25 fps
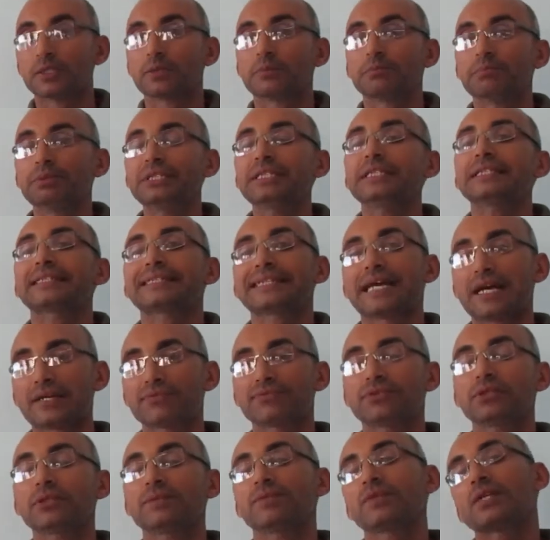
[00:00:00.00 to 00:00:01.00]
Be
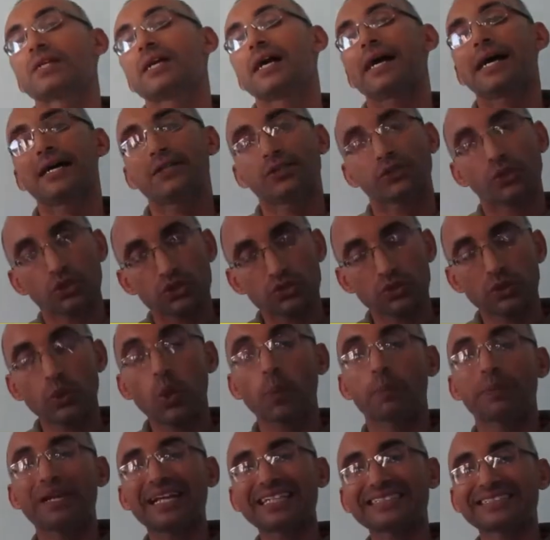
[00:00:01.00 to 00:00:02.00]
careful, and usually you
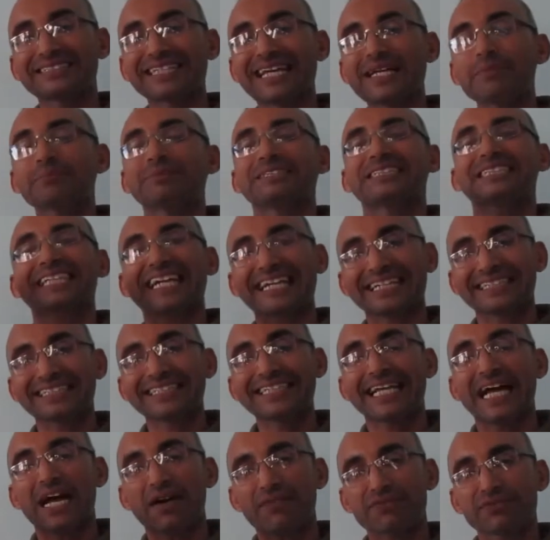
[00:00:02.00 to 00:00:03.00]
place them
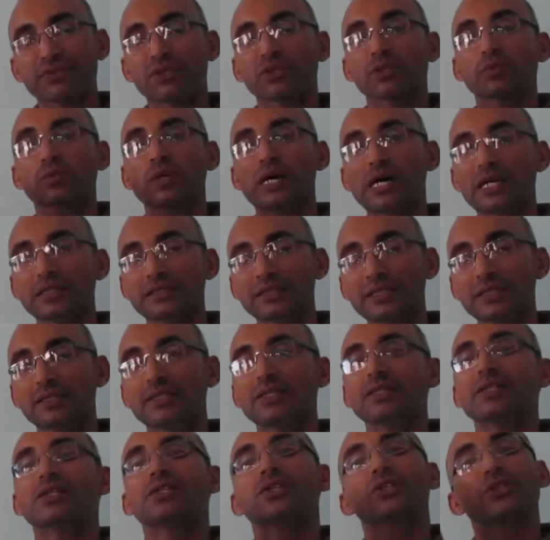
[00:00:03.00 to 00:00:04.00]
directly after the
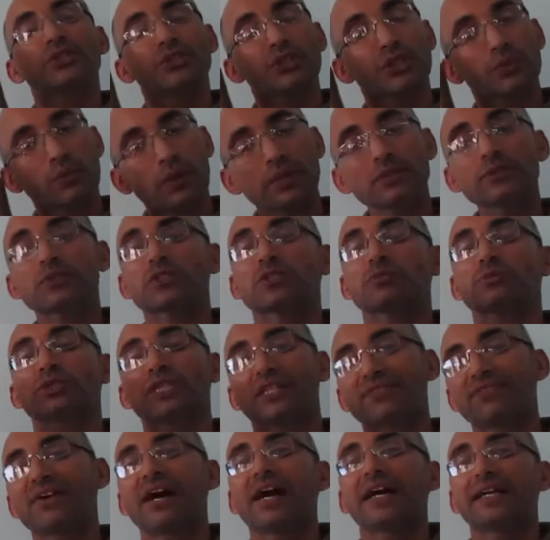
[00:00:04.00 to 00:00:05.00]
word you want to
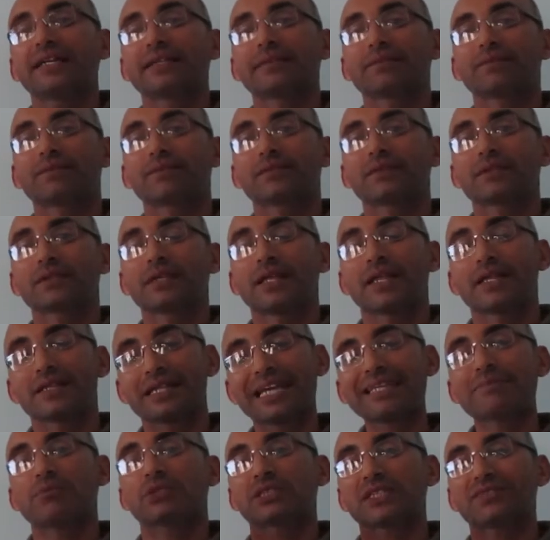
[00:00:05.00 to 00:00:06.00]
modify.
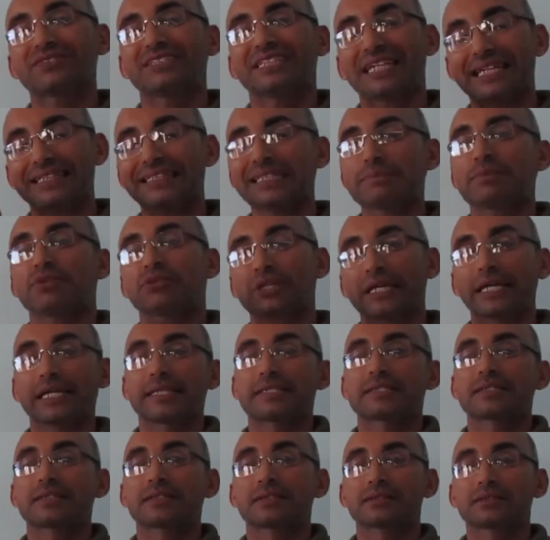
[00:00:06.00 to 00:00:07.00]
They modify directly before it.
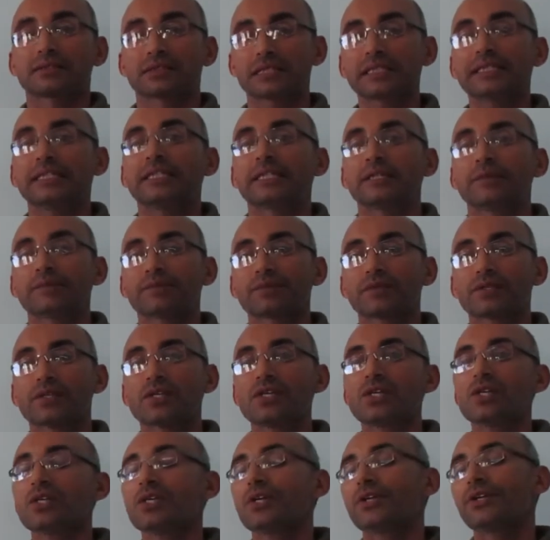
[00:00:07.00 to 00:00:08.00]
Clear?
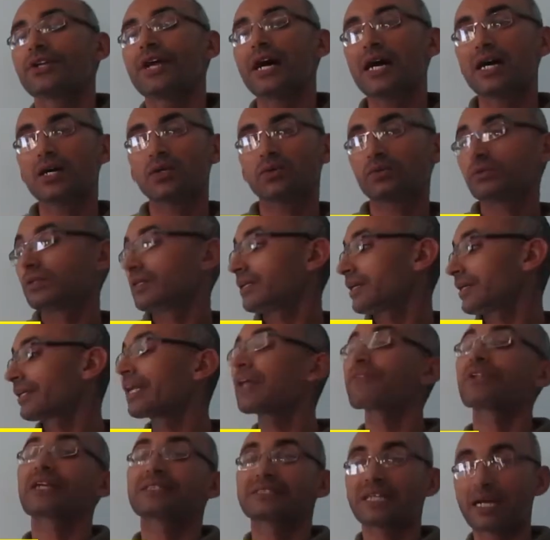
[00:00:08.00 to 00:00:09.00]
Now
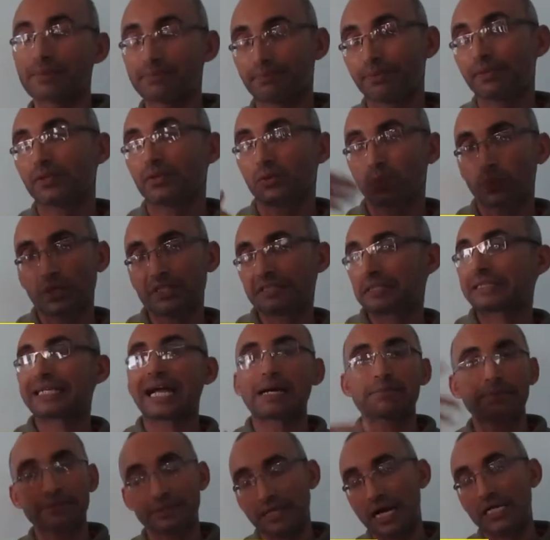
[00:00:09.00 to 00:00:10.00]
another example with a
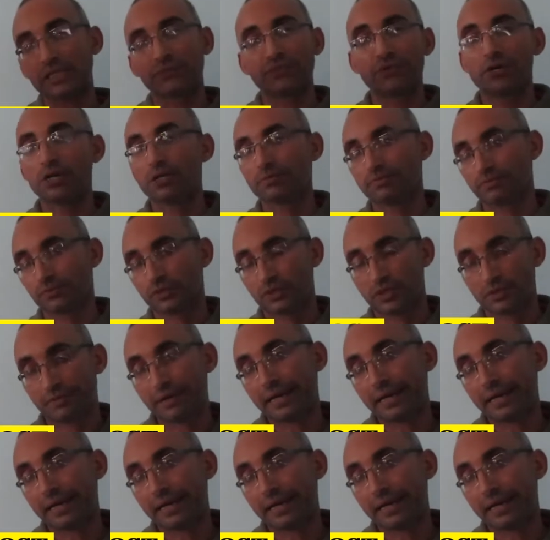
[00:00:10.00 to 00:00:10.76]
common adverb.